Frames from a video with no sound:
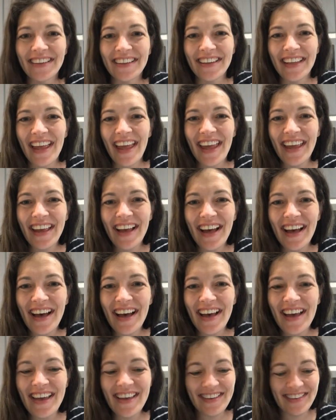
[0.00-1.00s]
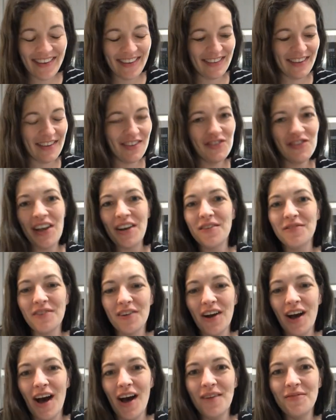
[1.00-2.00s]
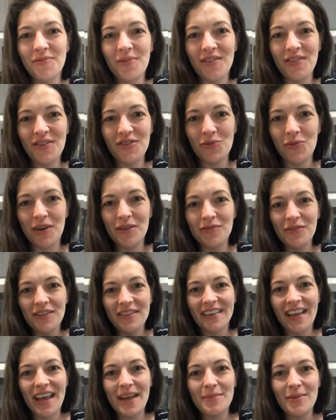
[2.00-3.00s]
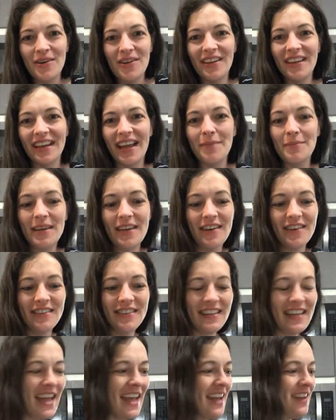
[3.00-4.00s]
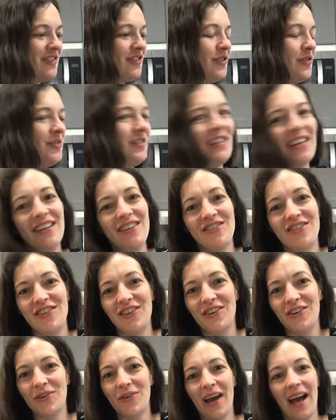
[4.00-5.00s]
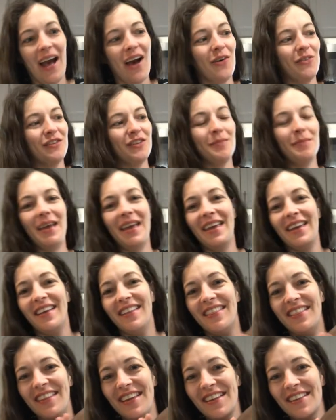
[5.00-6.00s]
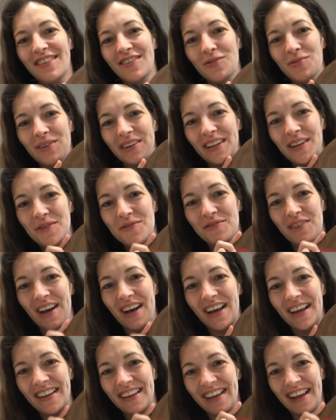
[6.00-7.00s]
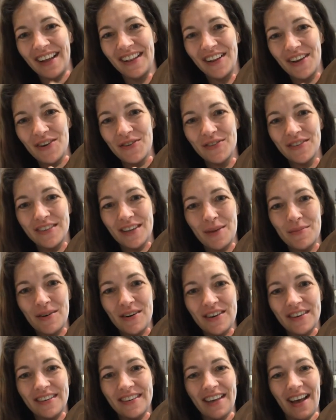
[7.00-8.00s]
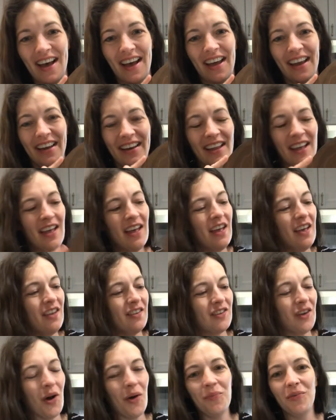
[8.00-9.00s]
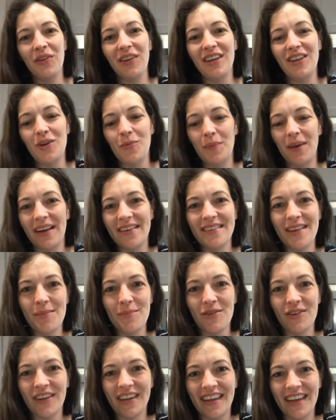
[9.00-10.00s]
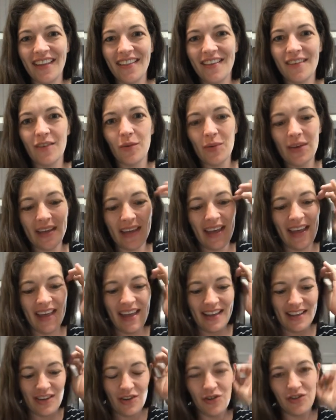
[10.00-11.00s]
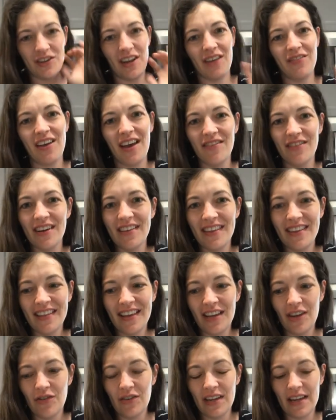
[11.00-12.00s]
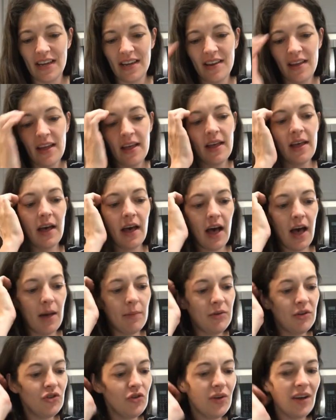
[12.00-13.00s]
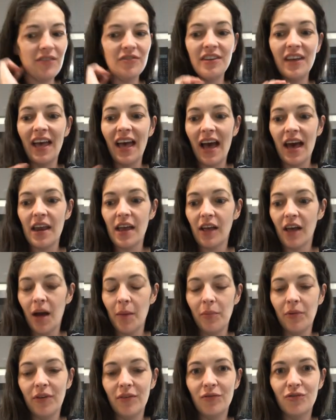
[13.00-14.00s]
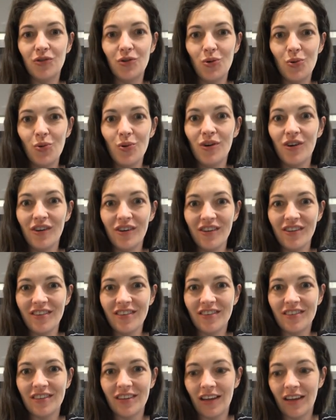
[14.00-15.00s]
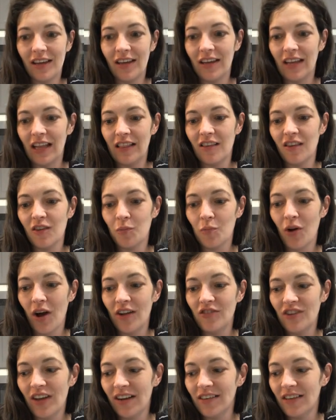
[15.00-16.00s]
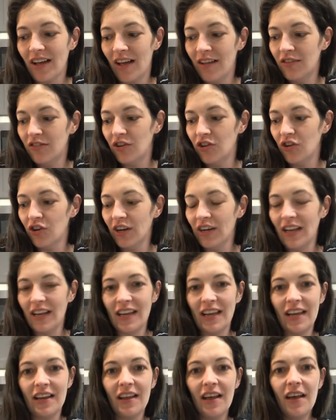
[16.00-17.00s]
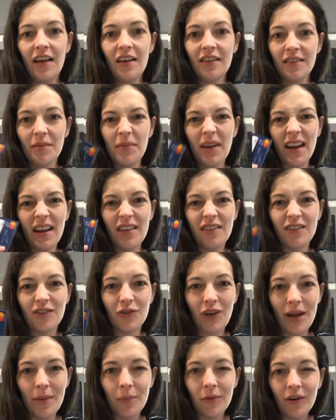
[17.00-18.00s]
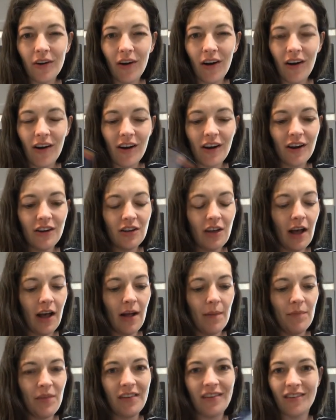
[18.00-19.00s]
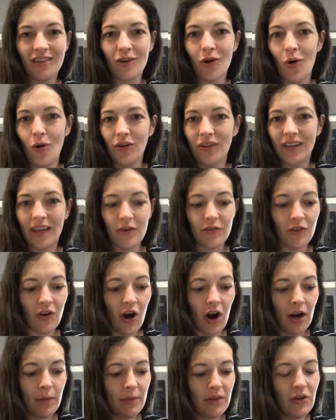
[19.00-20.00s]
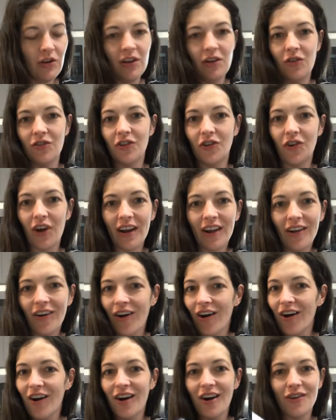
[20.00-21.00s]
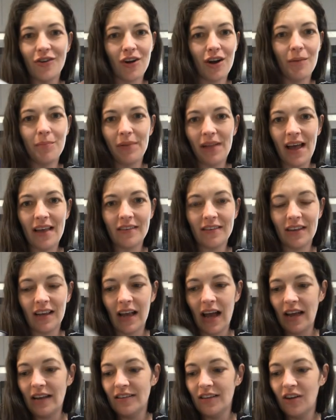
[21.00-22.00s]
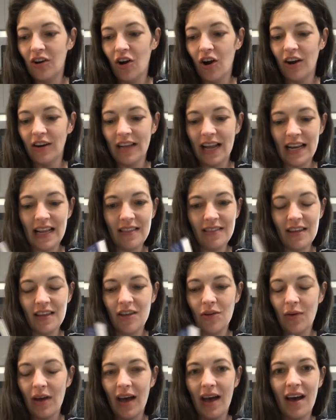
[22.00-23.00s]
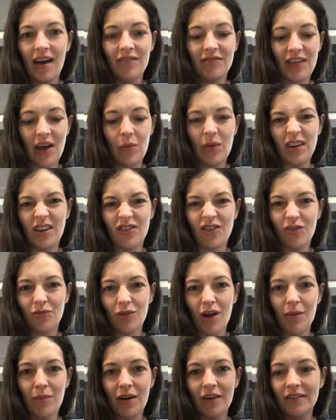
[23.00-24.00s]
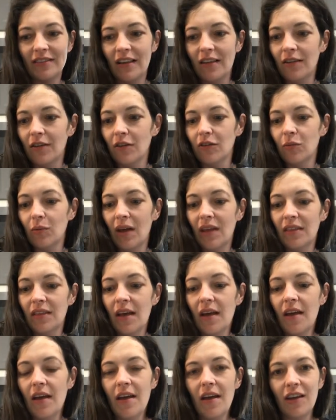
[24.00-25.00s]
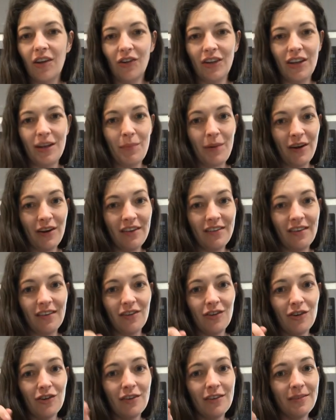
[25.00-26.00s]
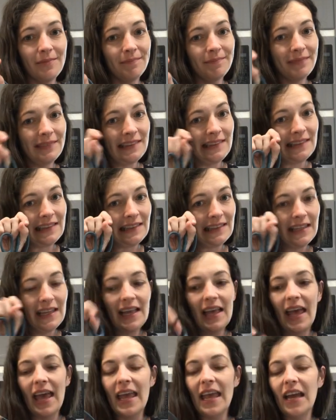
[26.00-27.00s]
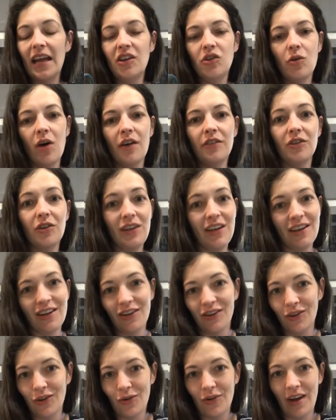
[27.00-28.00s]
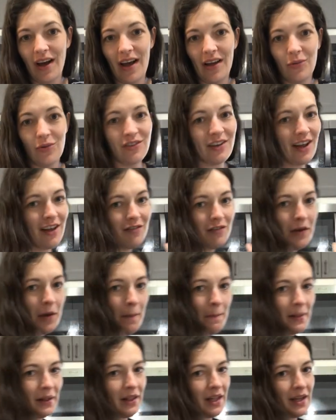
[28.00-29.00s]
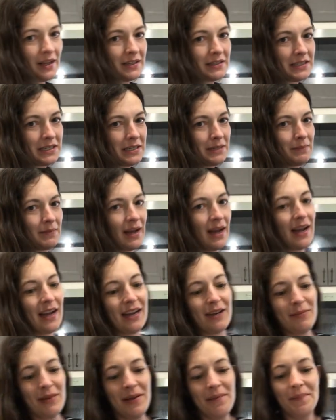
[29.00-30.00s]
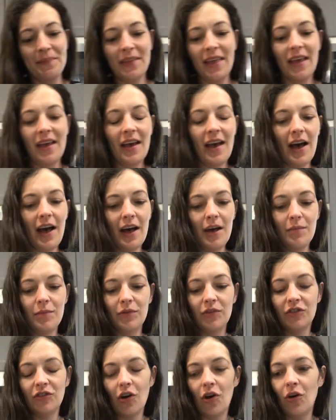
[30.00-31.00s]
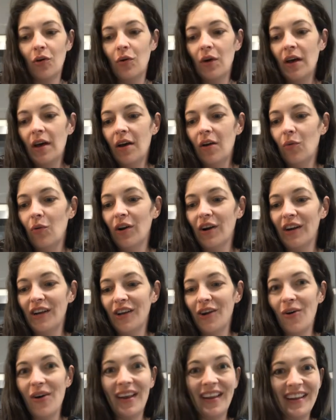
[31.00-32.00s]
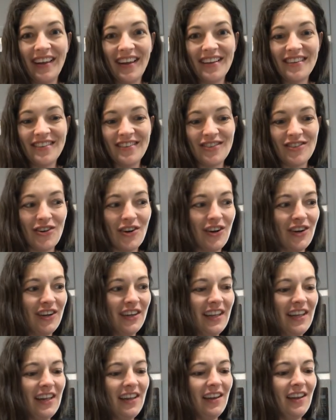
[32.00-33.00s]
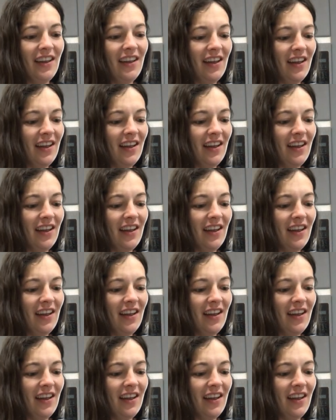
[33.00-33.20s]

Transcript: Hey guys, this is Jennifer Huff with The Joyful Table, and I'm here today to teach you how to make this really fun Hello Summer sign. So hopefully you picked up your kit this weekend and you should have everything that you need. You do have to add a couple of tools to get this project done. So you're going to need some kind of scraper card. This is an old gift card, but you can use a credit card or a plastic ID card, anything you have that we can just rub our stencils with. You'll need a pair of scissors. And you also need a glue gun, which I have plugged in behind me. So we're gonna go ahead and get started.